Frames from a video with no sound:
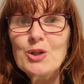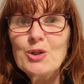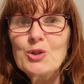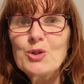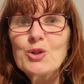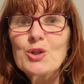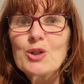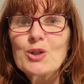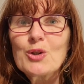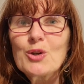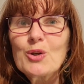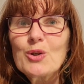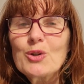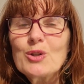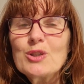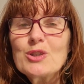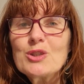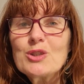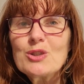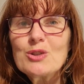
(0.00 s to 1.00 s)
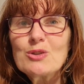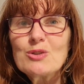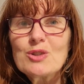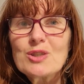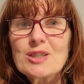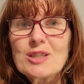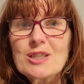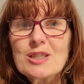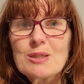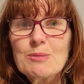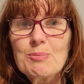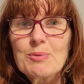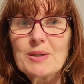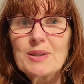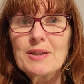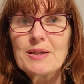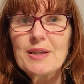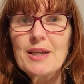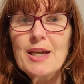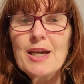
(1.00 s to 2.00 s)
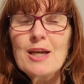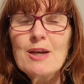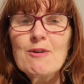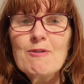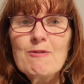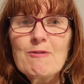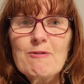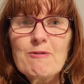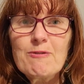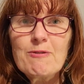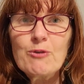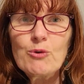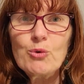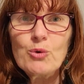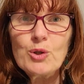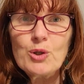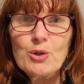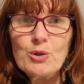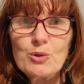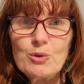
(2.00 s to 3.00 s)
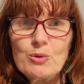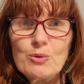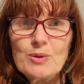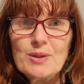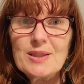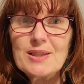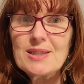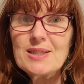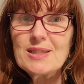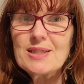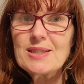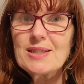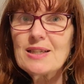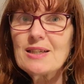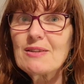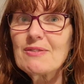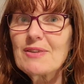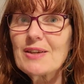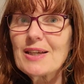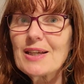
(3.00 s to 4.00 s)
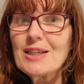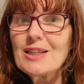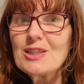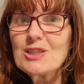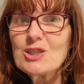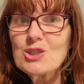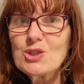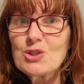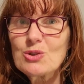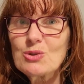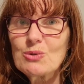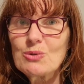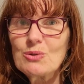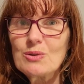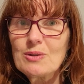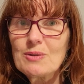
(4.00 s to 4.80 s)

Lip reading: You can learn to use discipline for you instead of against you.